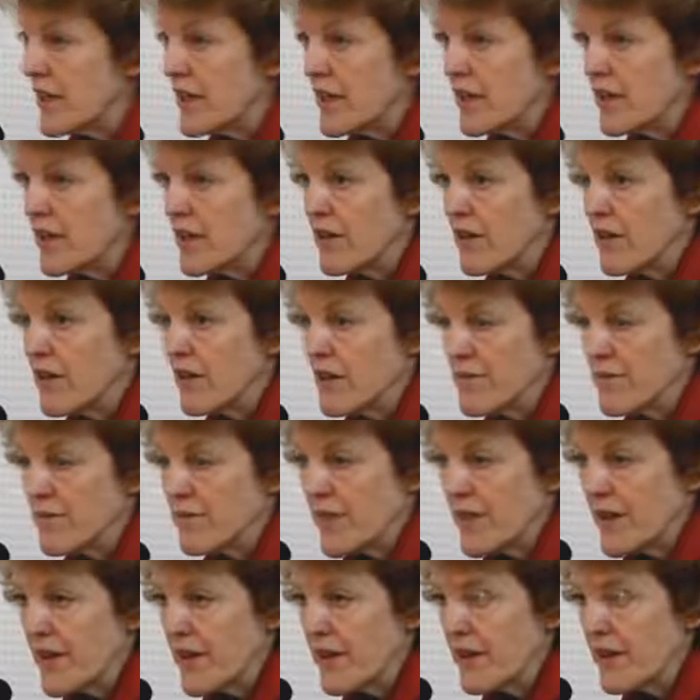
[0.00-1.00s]
uh,
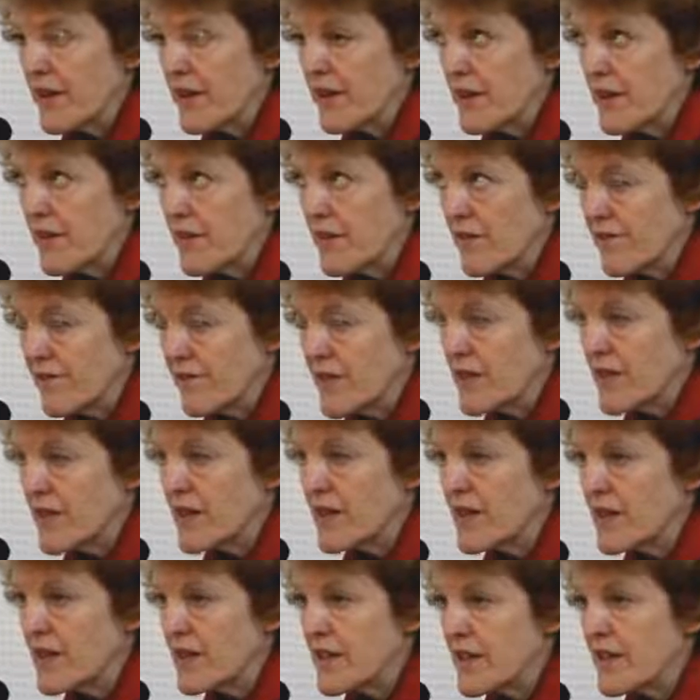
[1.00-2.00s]
um,
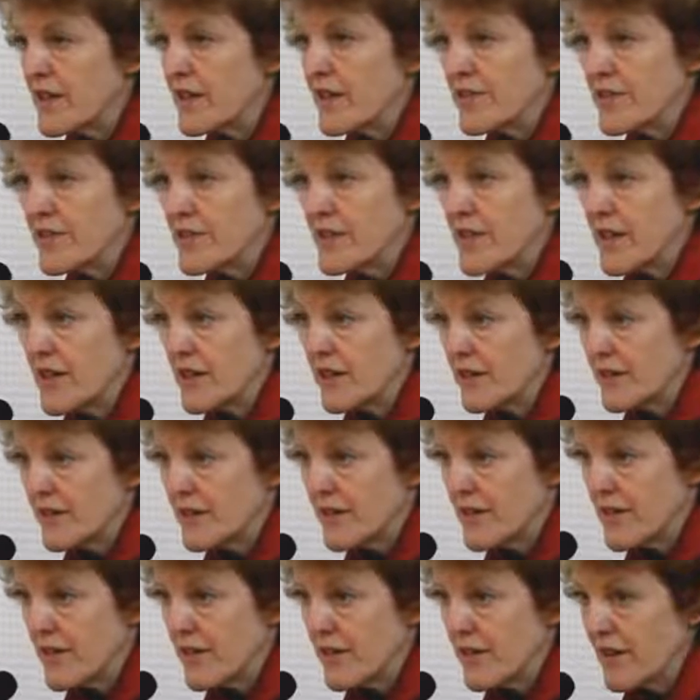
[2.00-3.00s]
Finland lives in
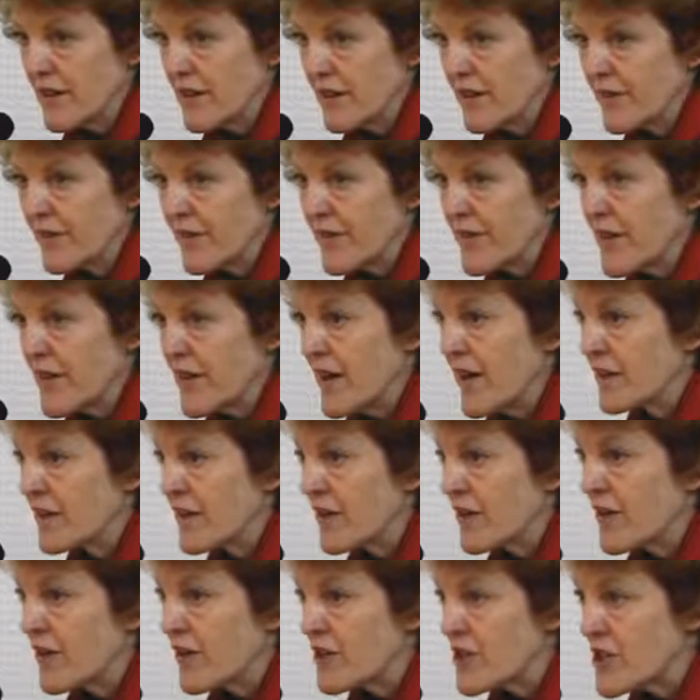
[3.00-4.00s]
Helsinki,
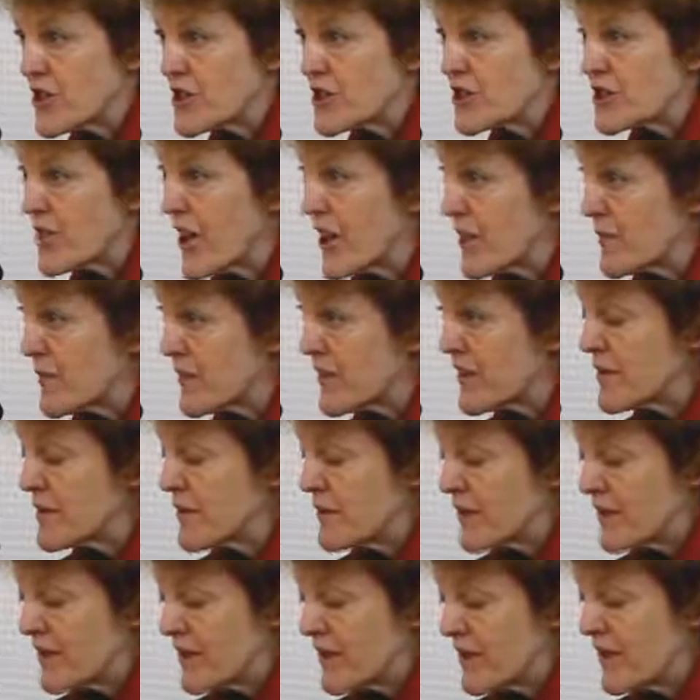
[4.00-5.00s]
and the largest Sami
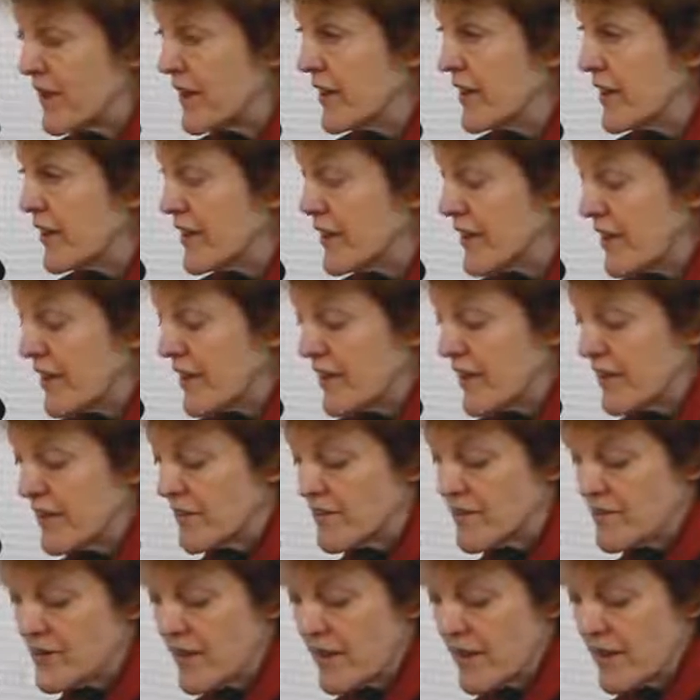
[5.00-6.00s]
community in
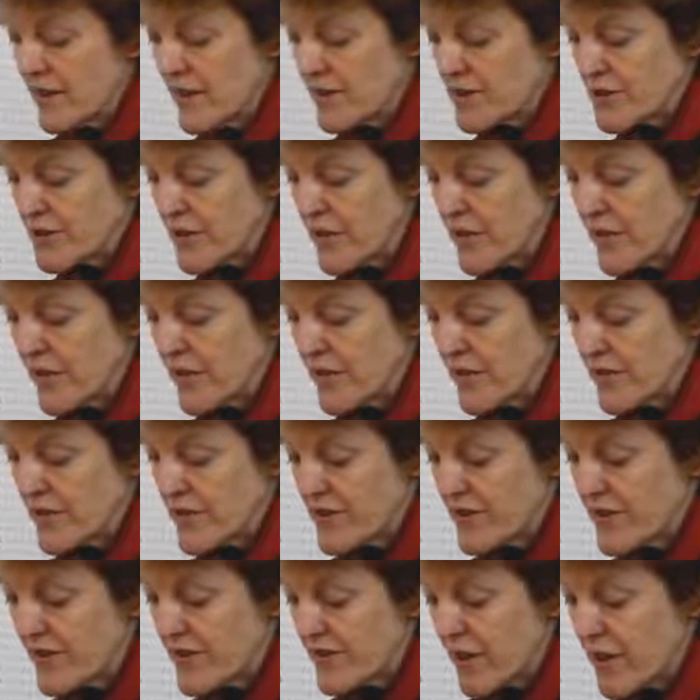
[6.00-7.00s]
uh, uh, Sweden lives
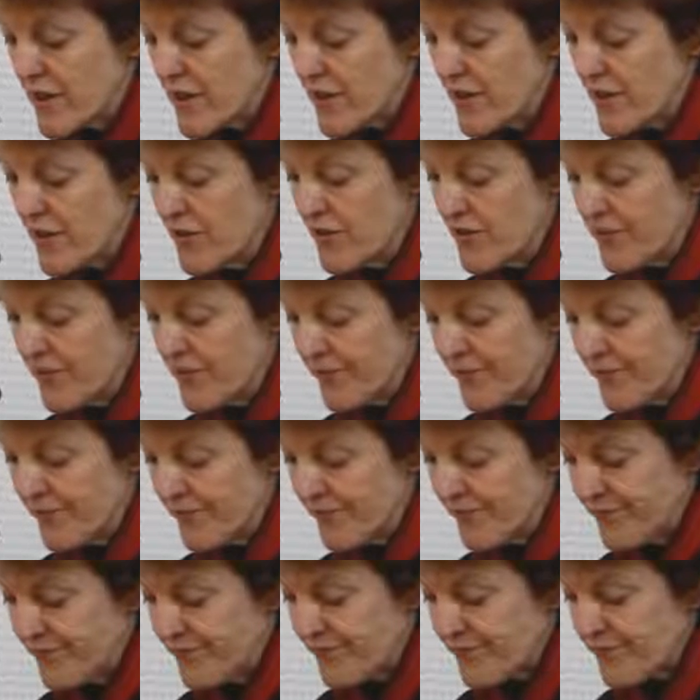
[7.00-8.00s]
in Stockholm.
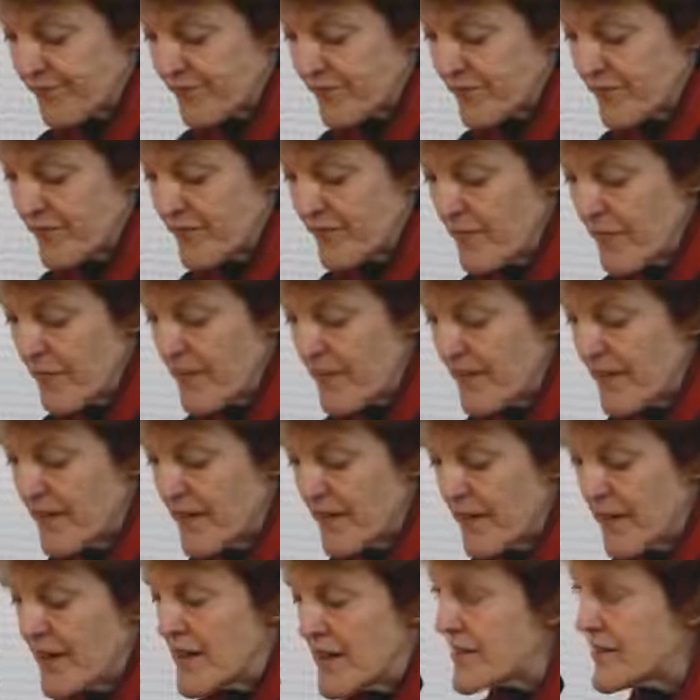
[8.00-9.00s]

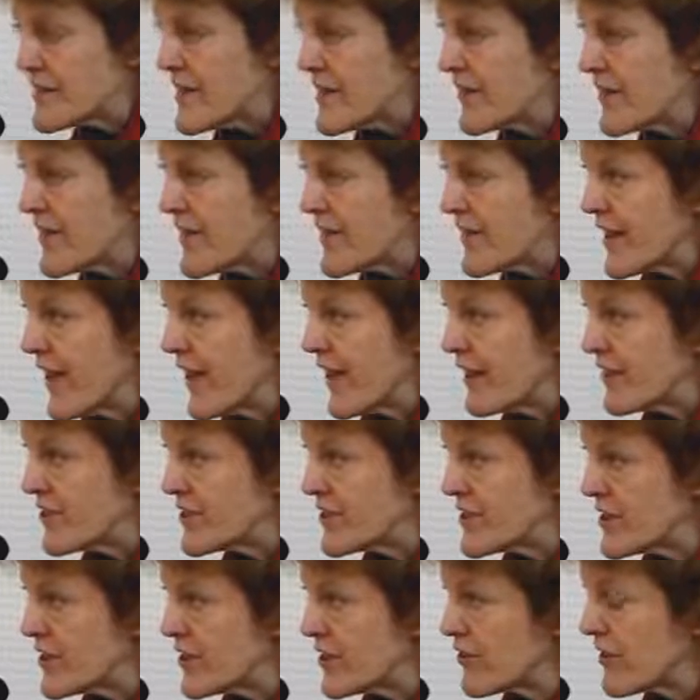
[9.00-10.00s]

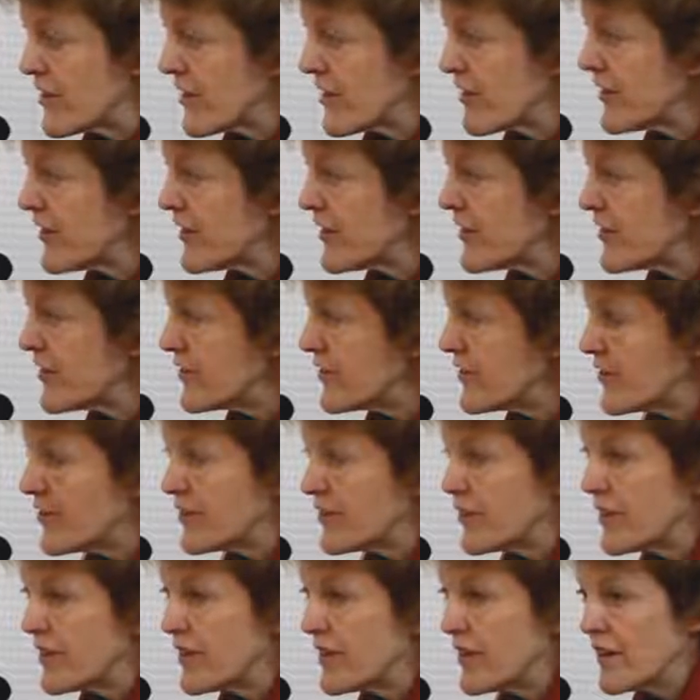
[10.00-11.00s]
7,000
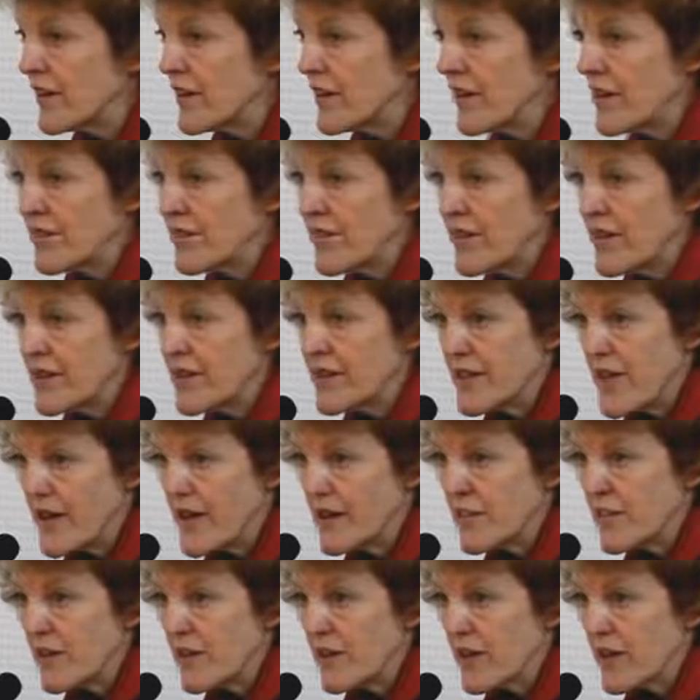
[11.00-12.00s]
Greenlanders live in
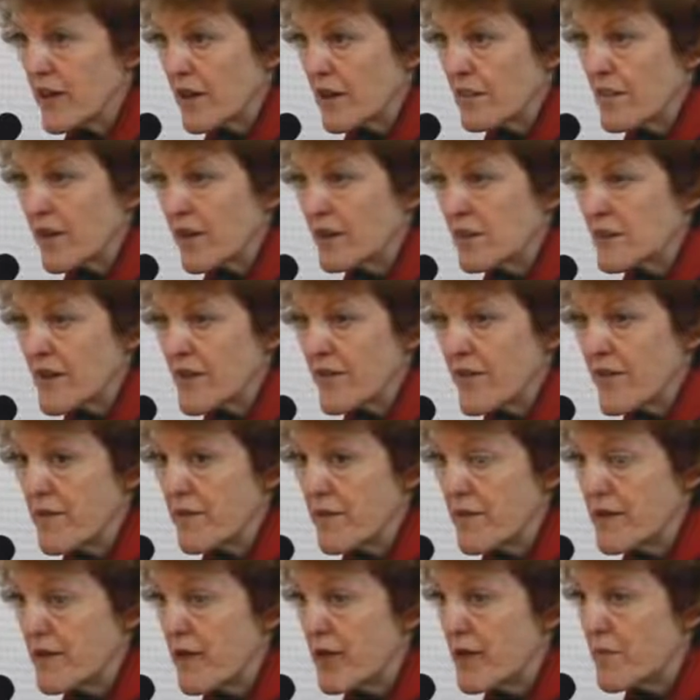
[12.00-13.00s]
Denmark, most of
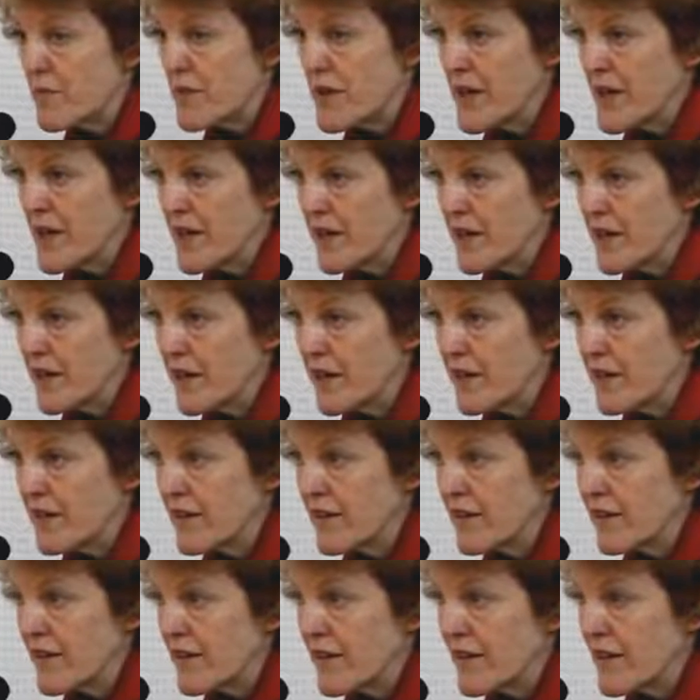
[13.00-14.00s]
them in Copenhagen.
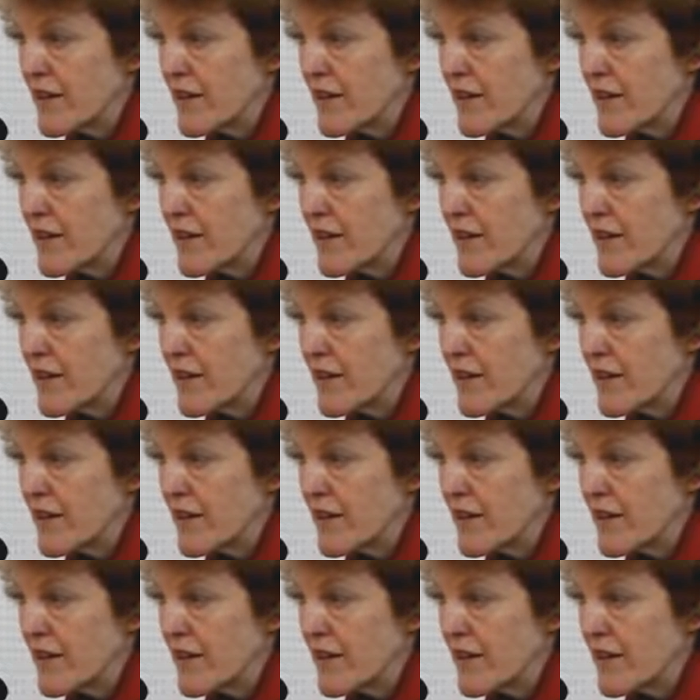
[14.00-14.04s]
